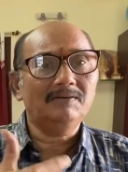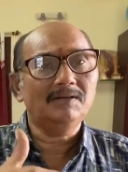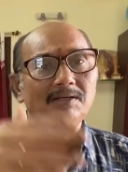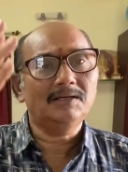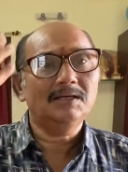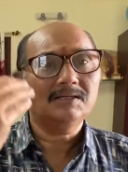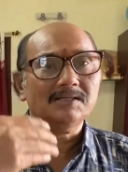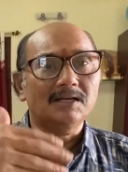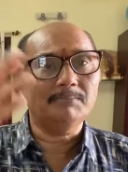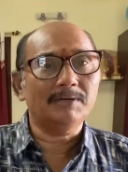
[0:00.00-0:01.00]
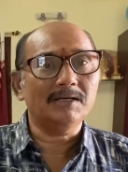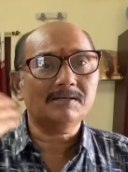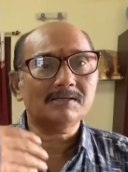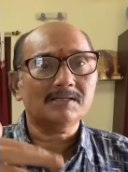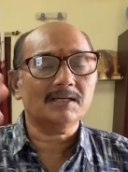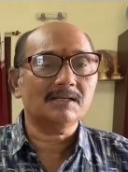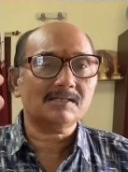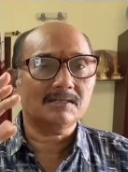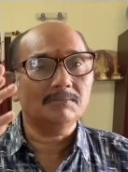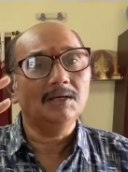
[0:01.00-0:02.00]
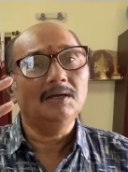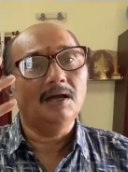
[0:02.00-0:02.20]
will send petitions against him